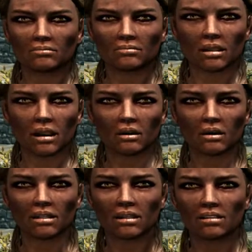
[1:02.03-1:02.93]
All I
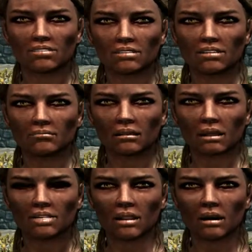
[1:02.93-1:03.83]
ask is a fair
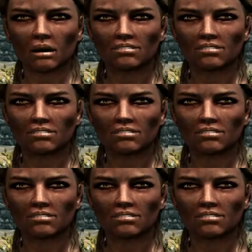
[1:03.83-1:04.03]
chance.